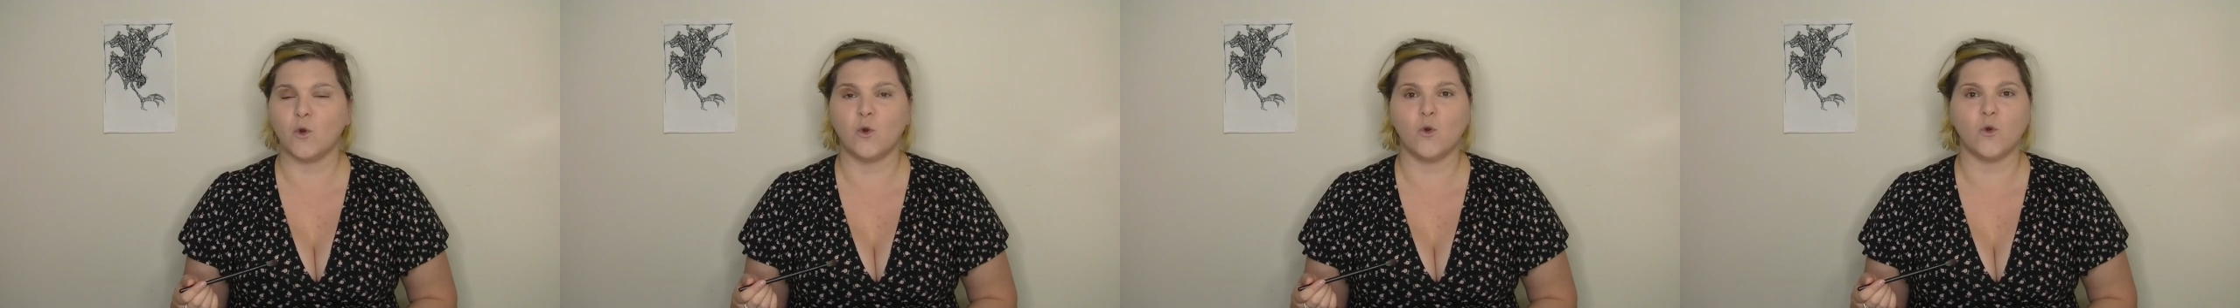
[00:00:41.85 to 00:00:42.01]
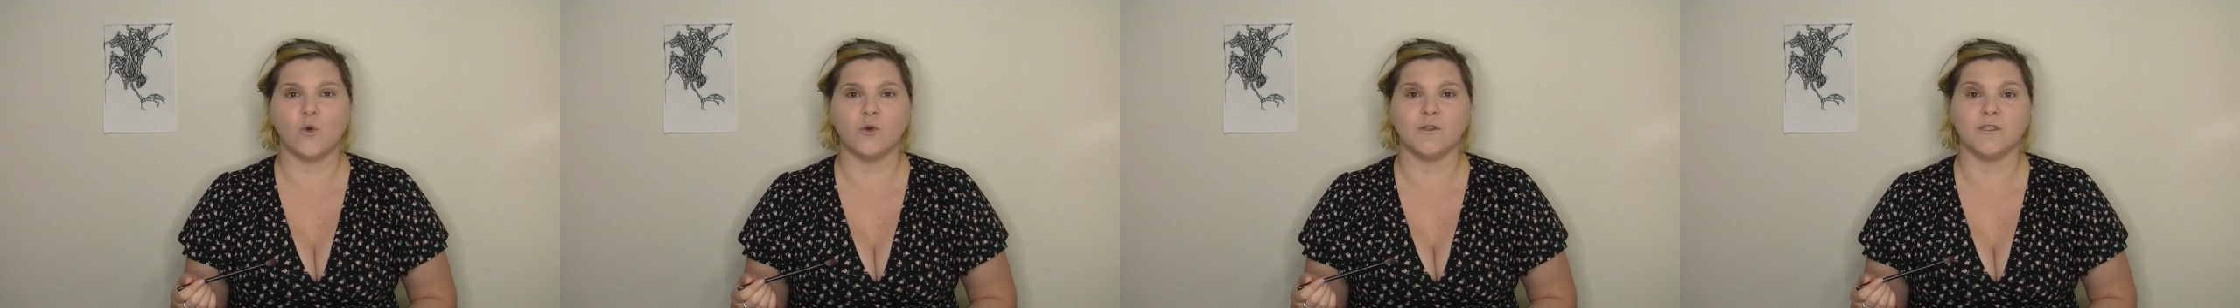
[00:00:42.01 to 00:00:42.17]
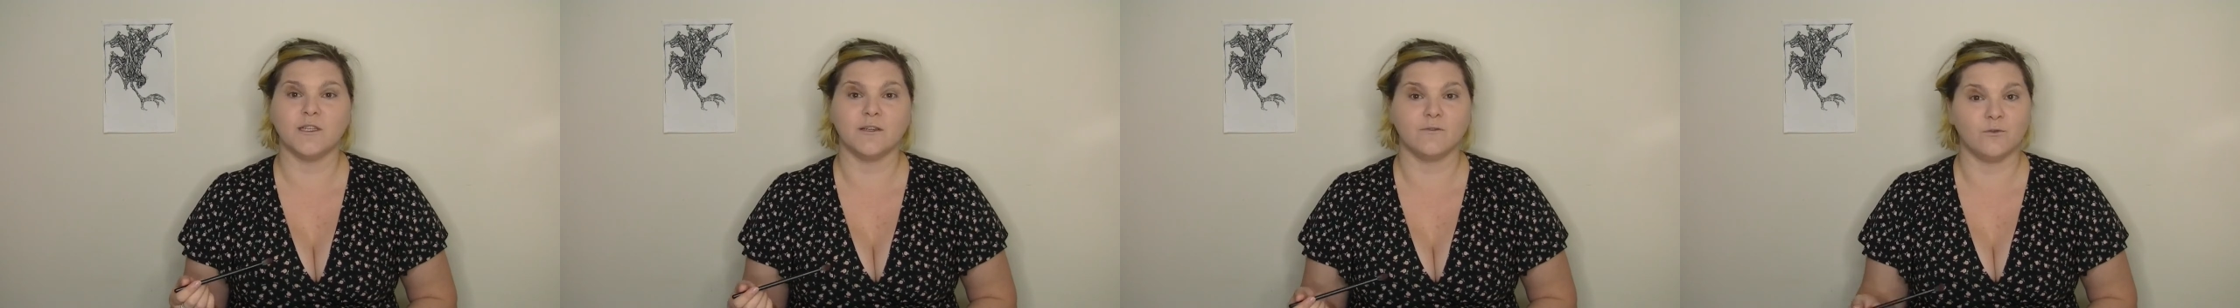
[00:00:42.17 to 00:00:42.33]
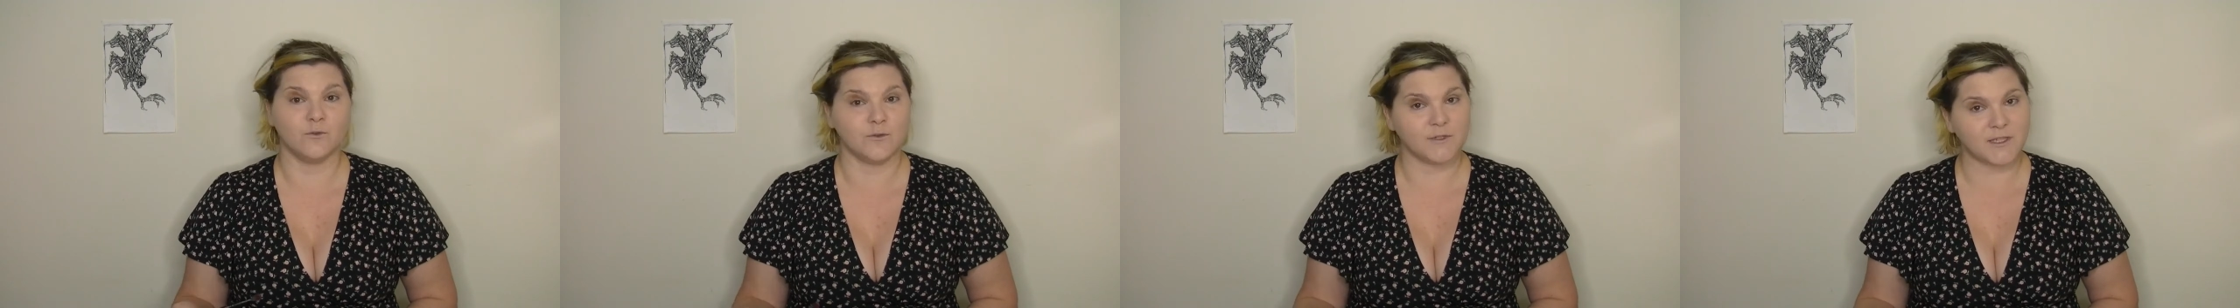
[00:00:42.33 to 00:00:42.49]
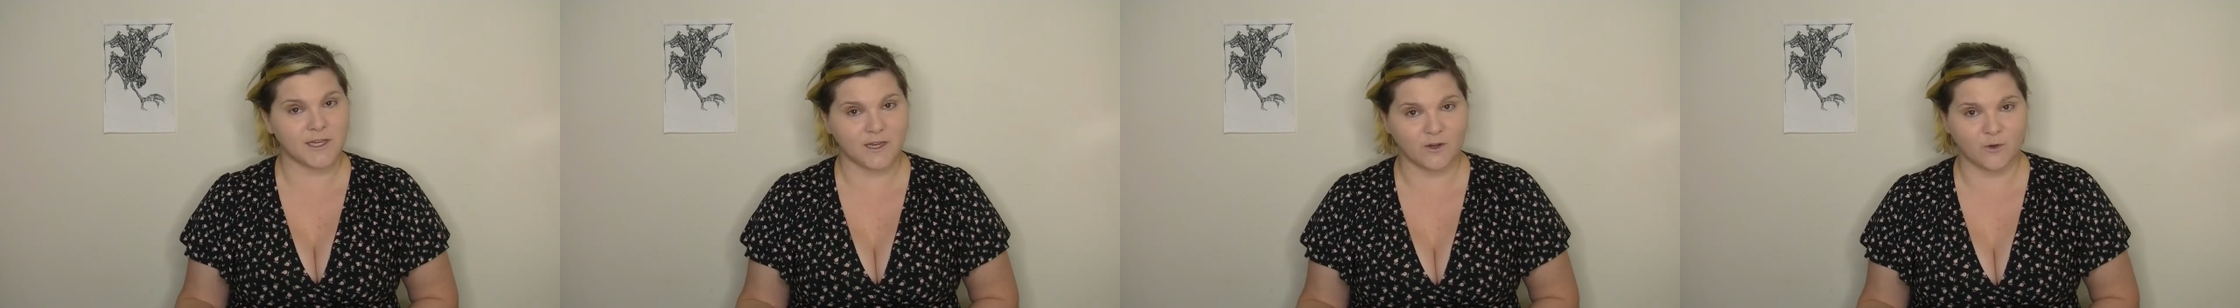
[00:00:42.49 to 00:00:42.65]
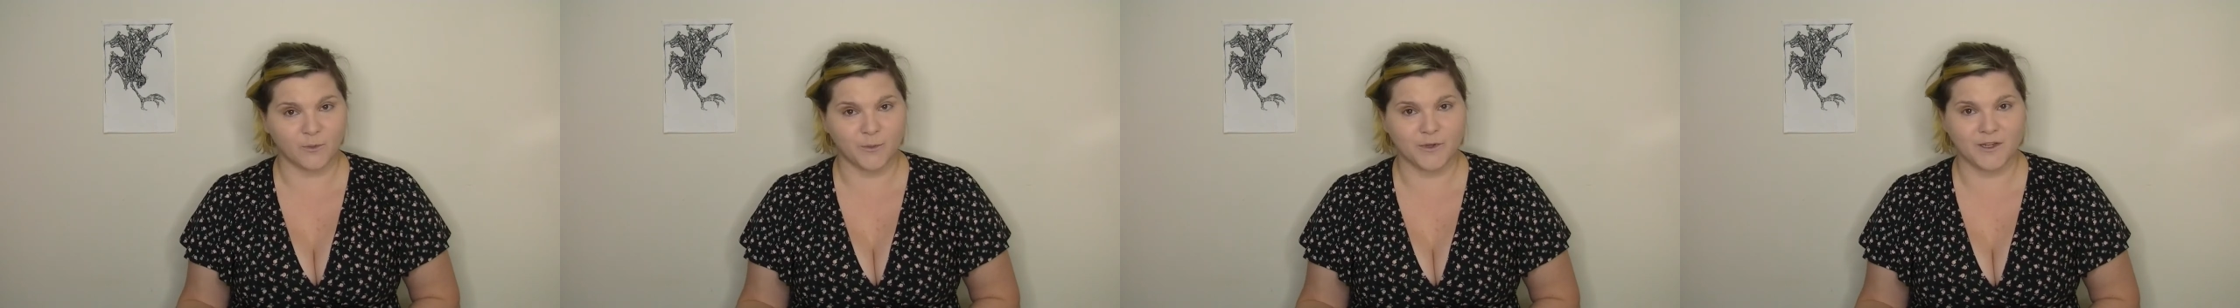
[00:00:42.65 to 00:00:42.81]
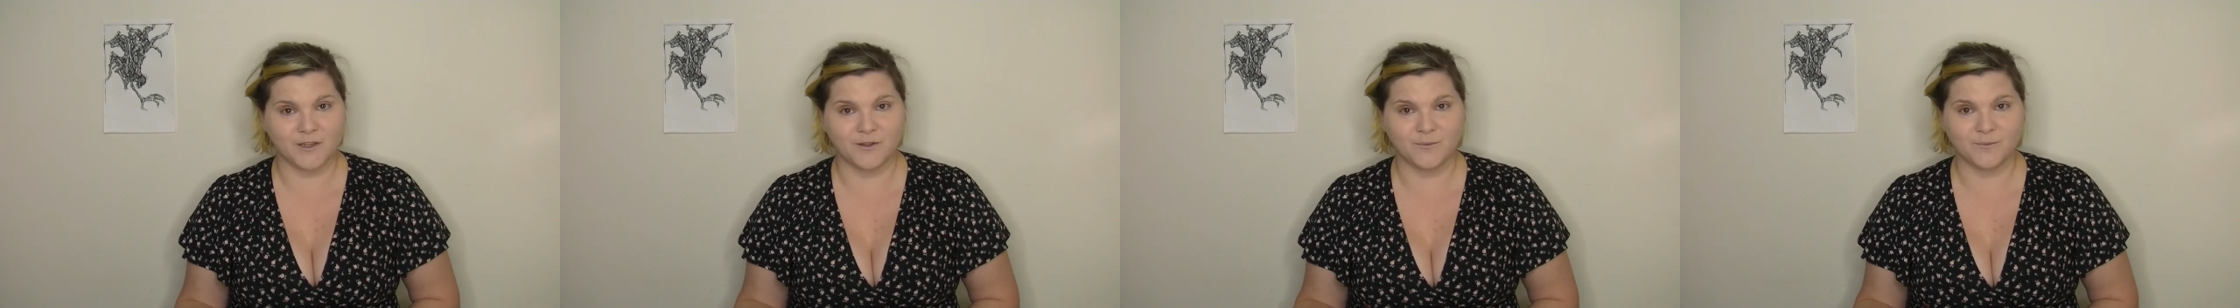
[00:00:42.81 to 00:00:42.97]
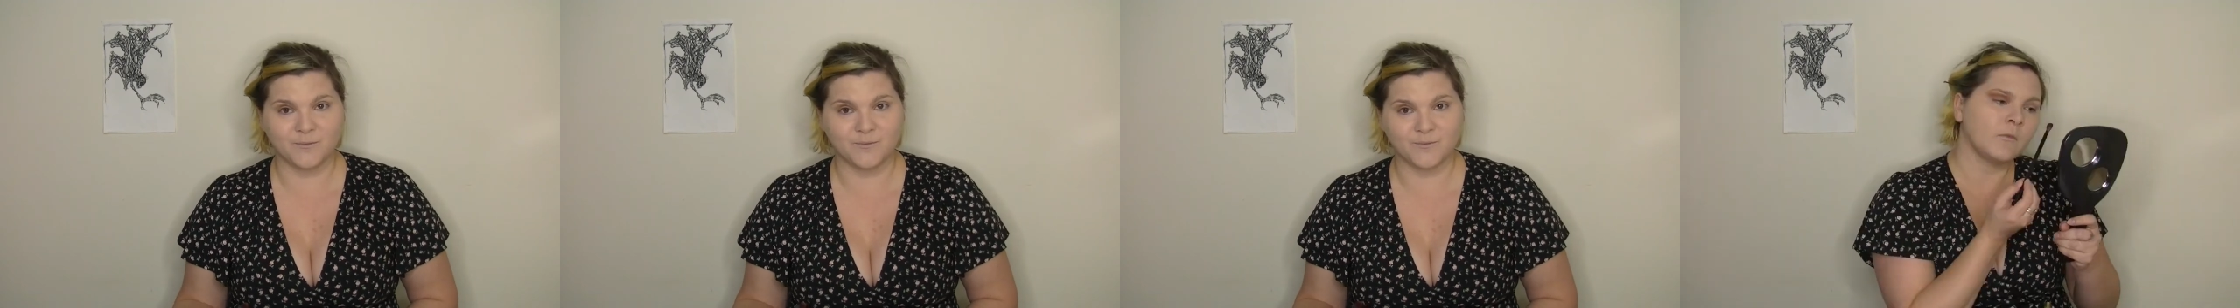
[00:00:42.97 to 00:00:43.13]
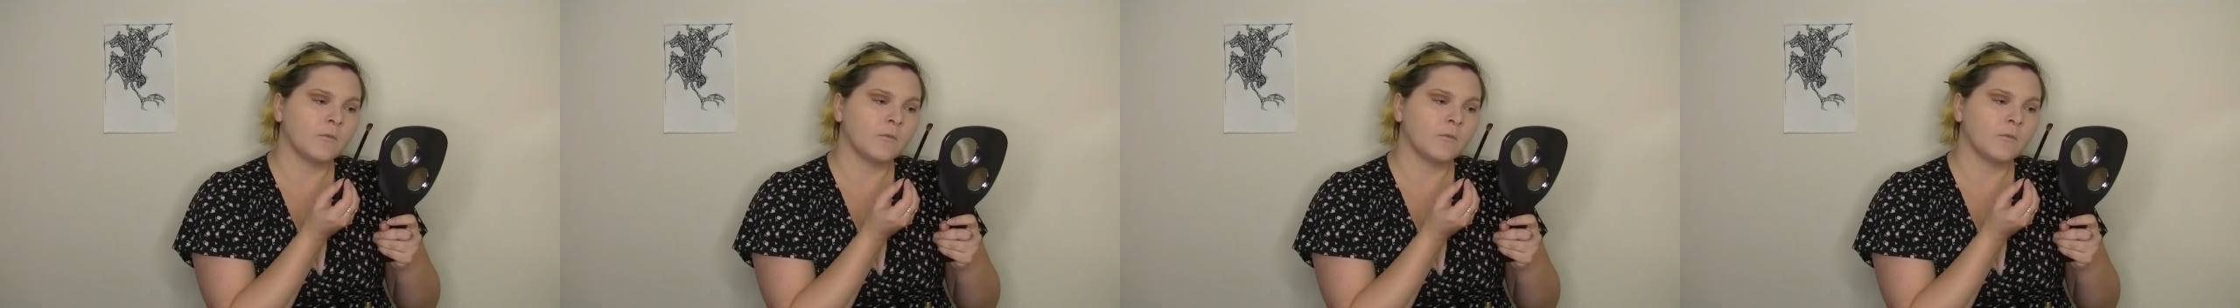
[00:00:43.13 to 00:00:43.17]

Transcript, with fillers: or devil's helmet.